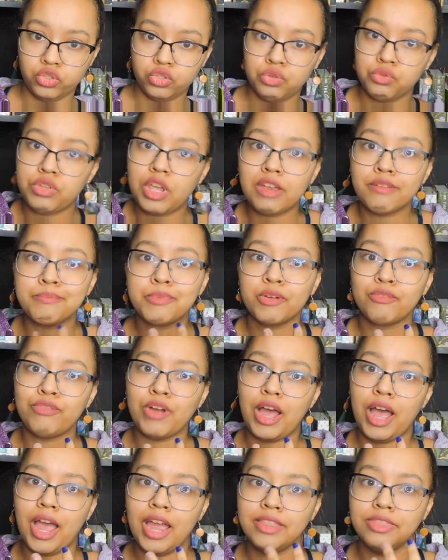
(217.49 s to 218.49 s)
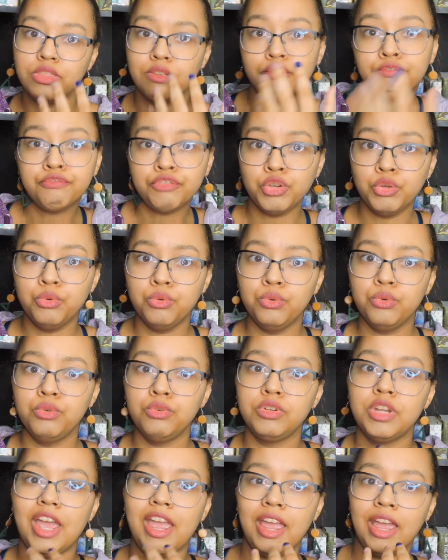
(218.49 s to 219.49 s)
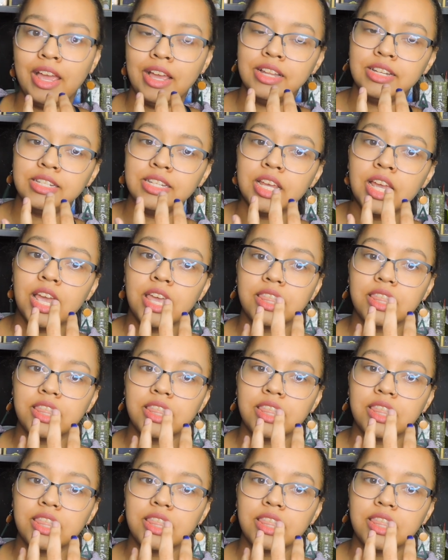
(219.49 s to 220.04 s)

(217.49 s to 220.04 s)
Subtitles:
so they provide the food and